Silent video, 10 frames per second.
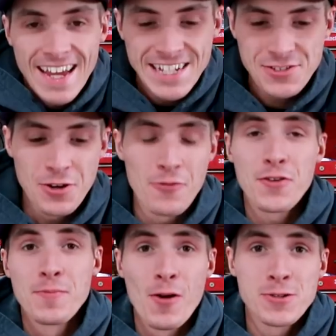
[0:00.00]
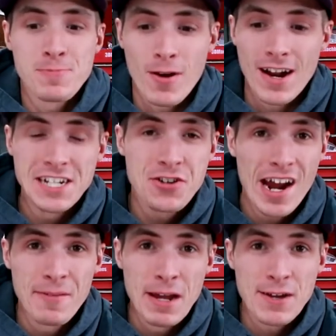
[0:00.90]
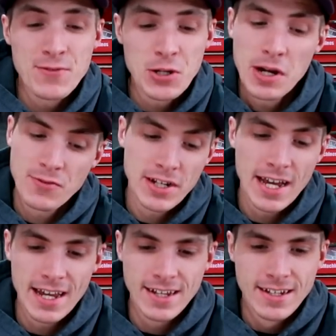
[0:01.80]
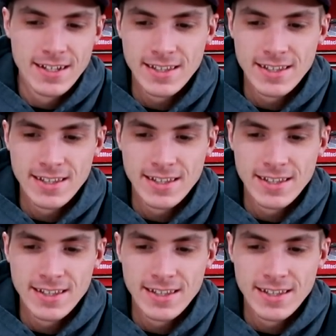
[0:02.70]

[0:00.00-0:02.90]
As you know, for the most part, I try to make a video every day.